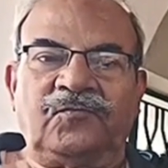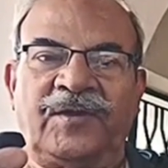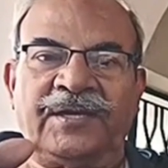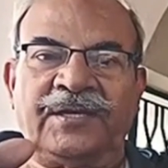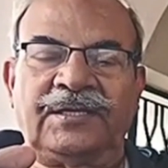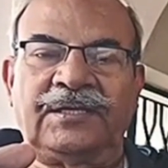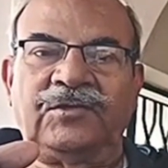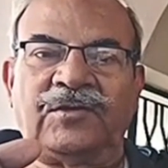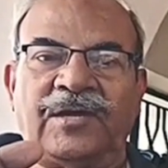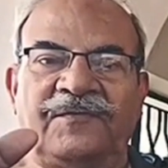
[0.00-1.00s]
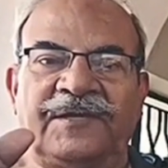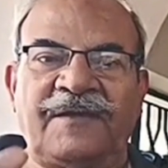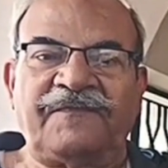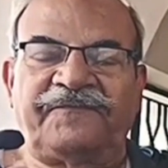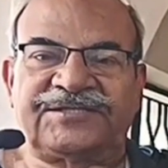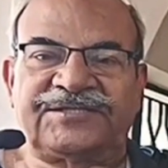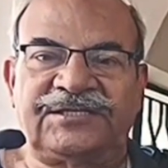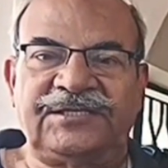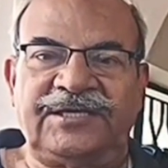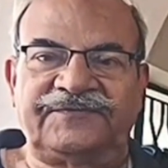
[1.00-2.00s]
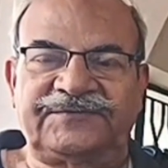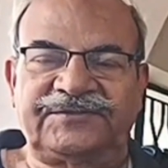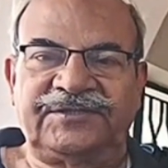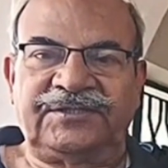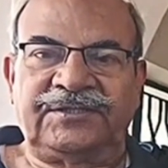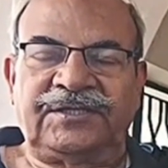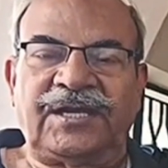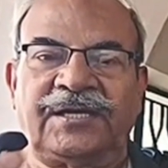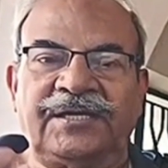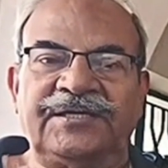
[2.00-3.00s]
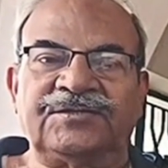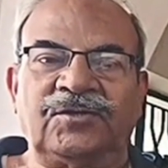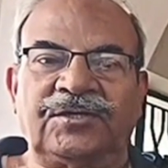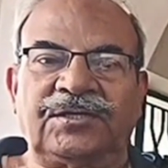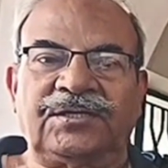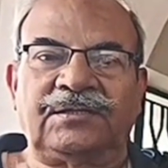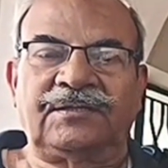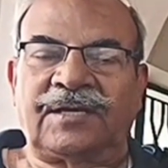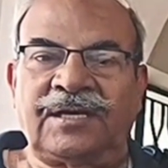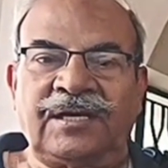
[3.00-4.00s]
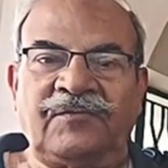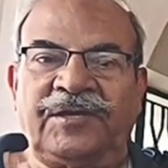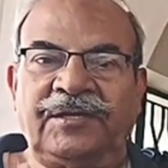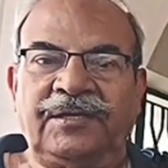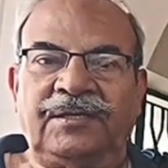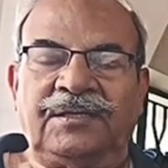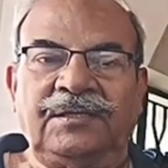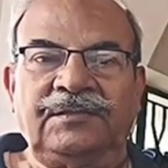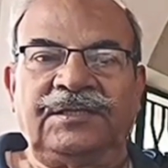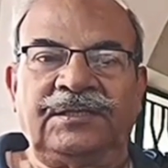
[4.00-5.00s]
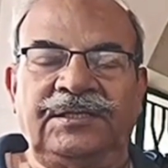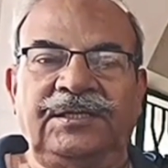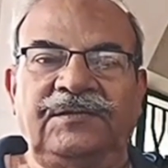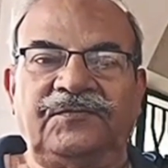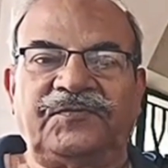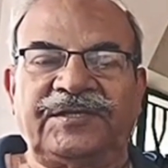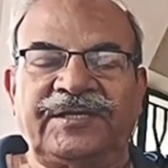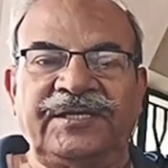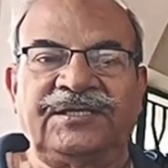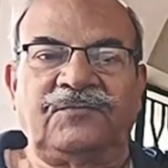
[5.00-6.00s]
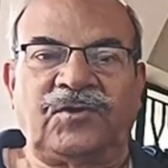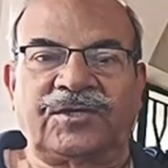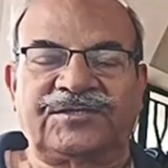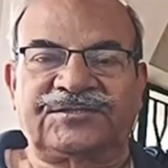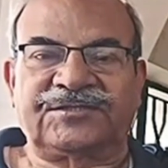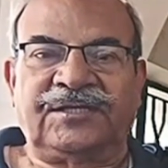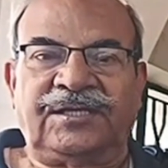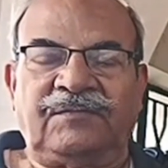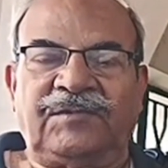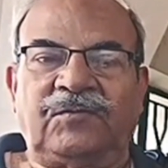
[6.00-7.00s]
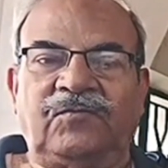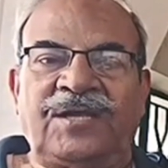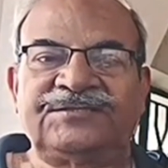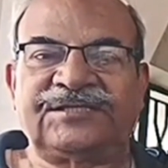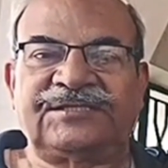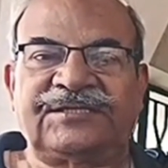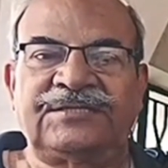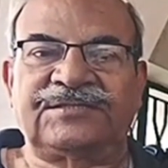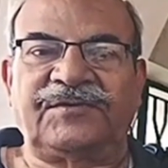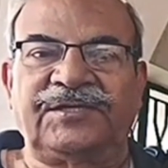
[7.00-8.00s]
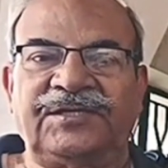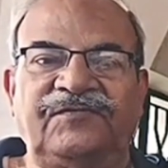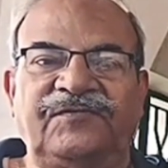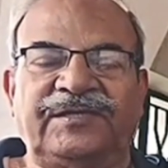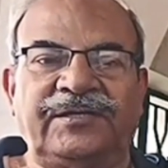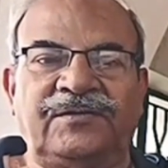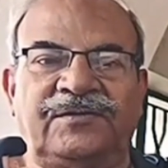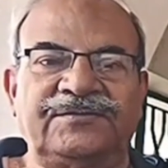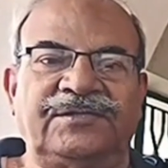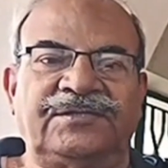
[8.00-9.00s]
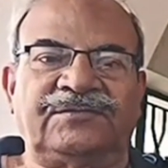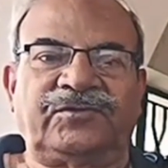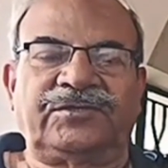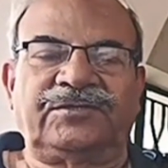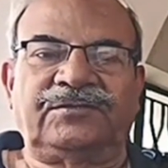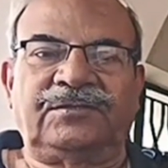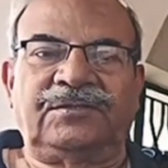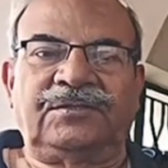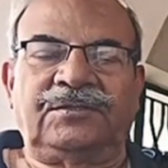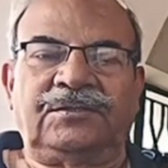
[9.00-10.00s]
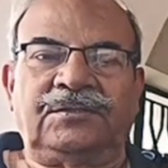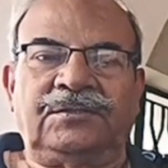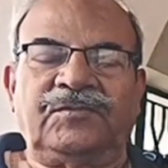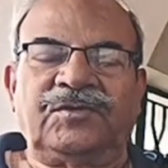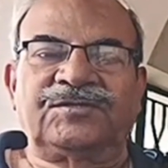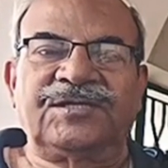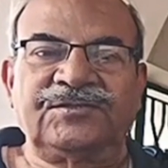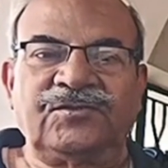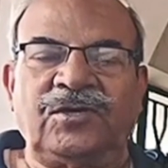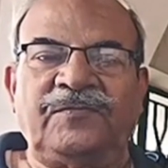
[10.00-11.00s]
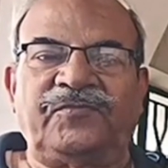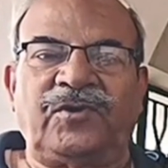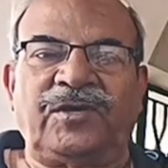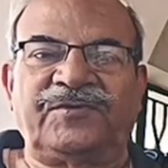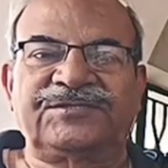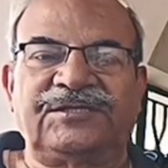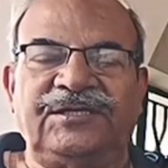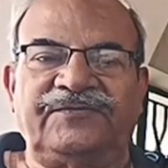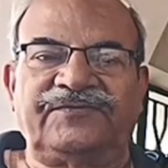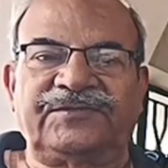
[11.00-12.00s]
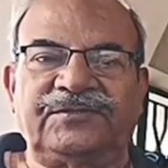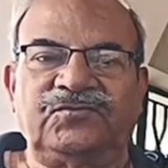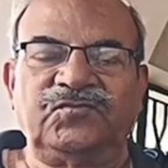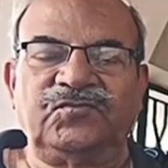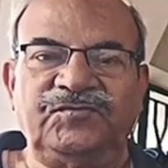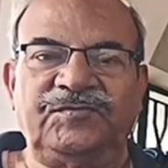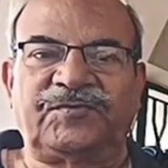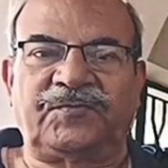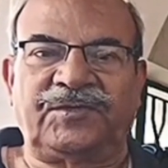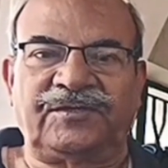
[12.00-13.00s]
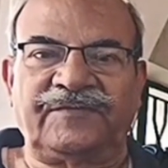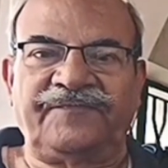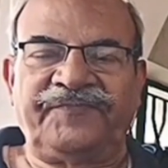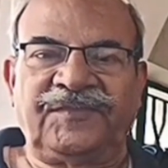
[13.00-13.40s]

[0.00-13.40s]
When you have enough pressure left and it is not run away, then the feathering works. But once it runs away, then feathering also doesn't work. Because there is no oil pressure left to move the propeller.